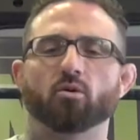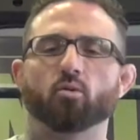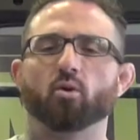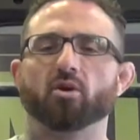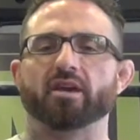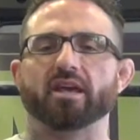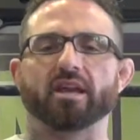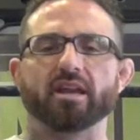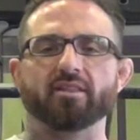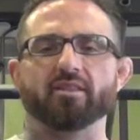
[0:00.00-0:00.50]

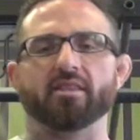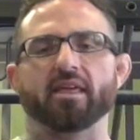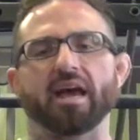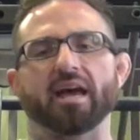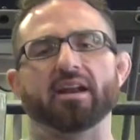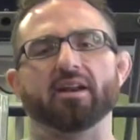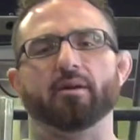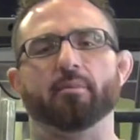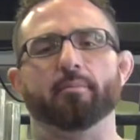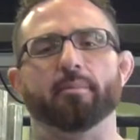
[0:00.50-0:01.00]
We'll get into
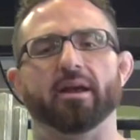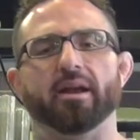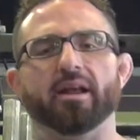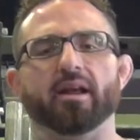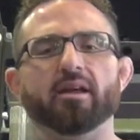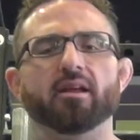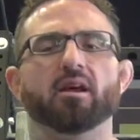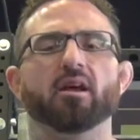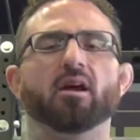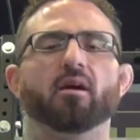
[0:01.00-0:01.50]
that in a
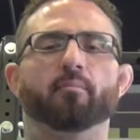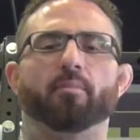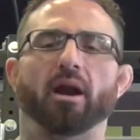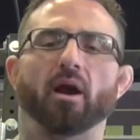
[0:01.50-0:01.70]
minute.